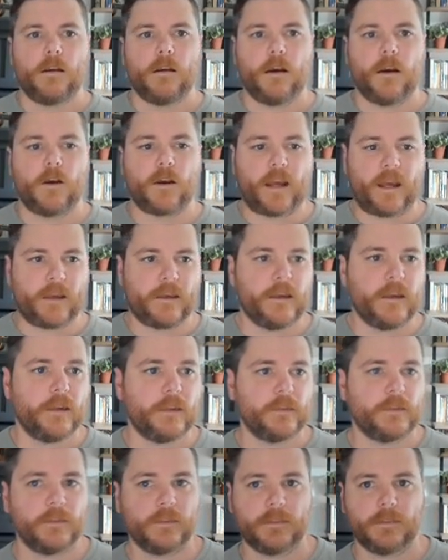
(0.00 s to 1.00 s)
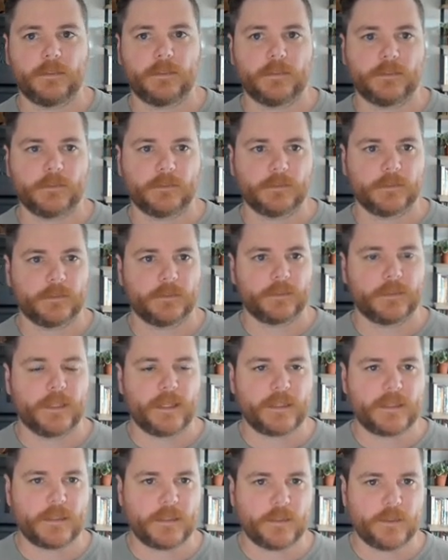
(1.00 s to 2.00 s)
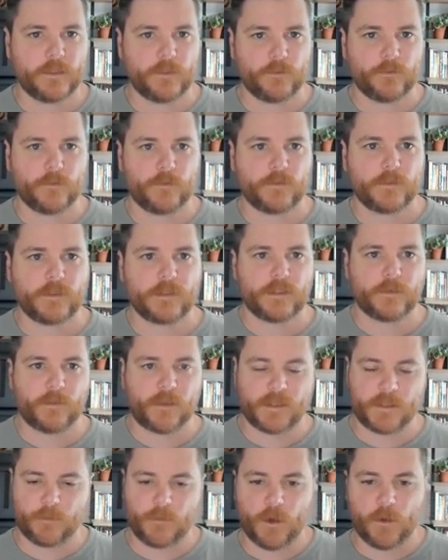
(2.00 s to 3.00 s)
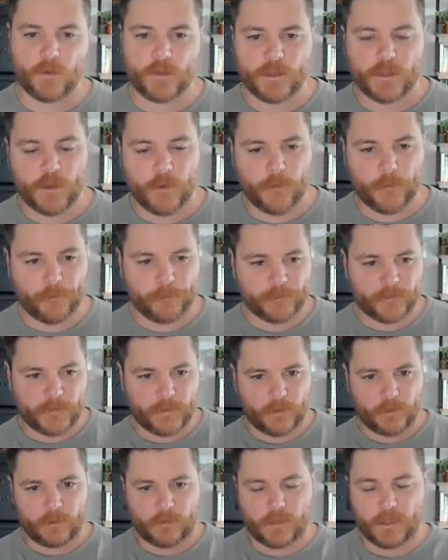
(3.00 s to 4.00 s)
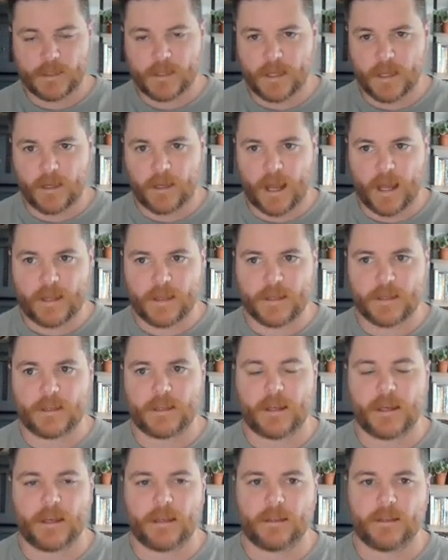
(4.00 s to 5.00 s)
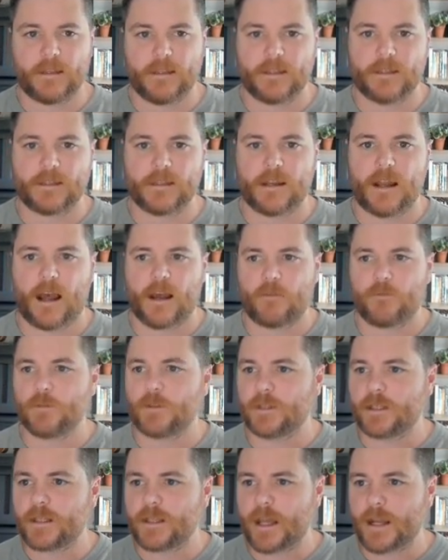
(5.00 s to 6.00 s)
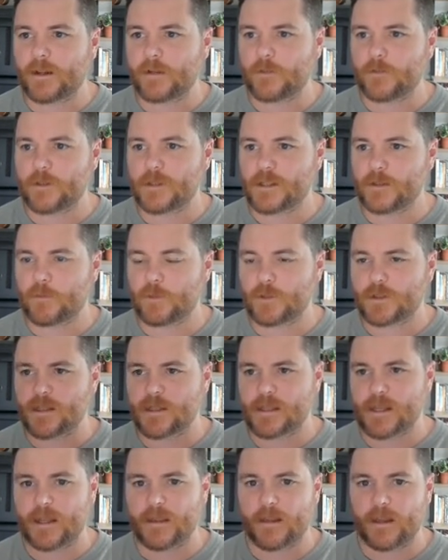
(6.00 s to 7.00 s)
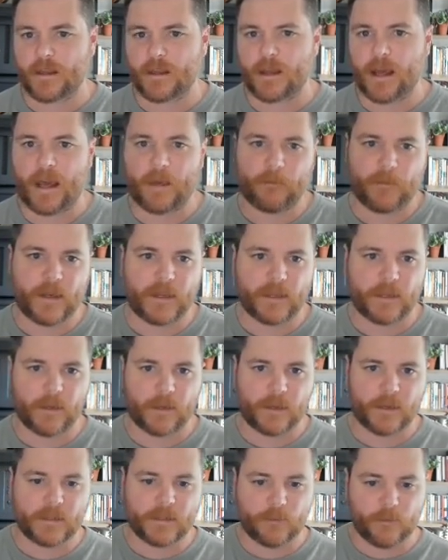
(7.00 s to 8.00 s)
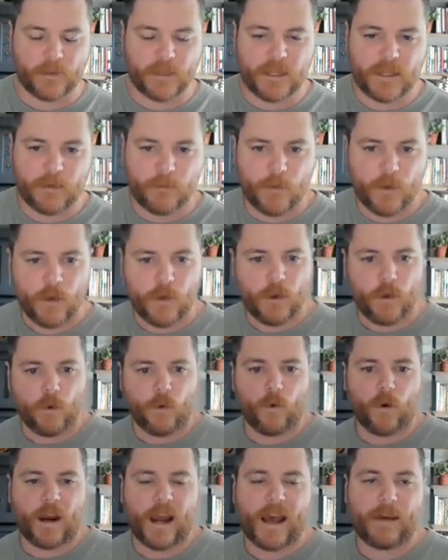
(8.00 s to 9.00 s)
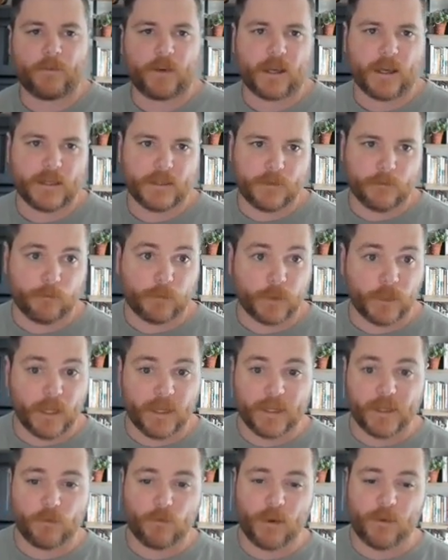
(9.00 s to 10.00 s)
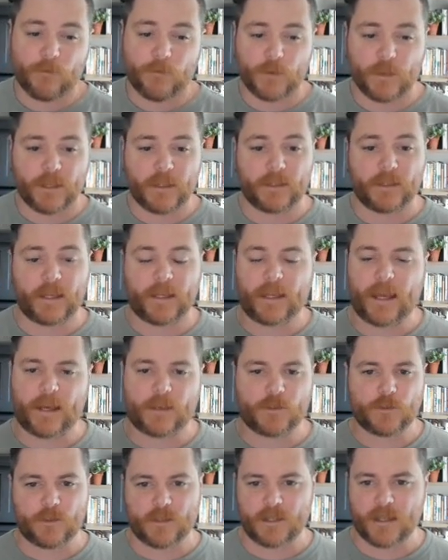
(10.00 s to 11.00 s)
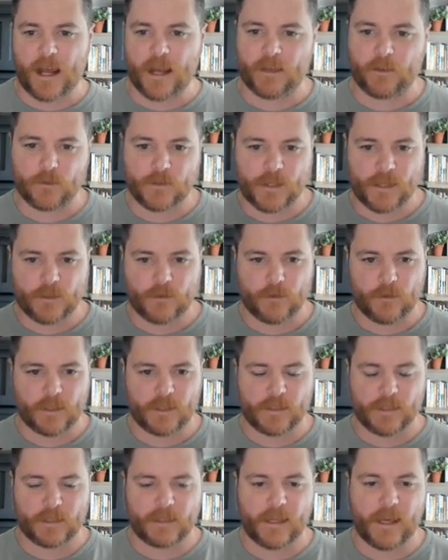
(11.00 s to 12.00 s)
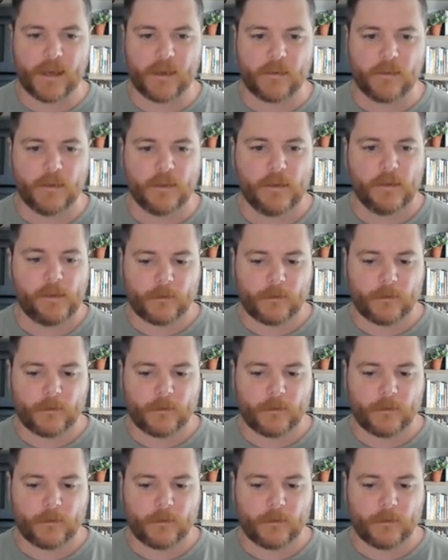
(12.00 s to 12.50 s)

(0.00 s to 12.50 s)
Okay, let's do some custom code. So like I said, I think that it's not really that unreasonable to say like I'm making a custom theme or I have a custom plugin where I've put in like extra styles, extra things like that.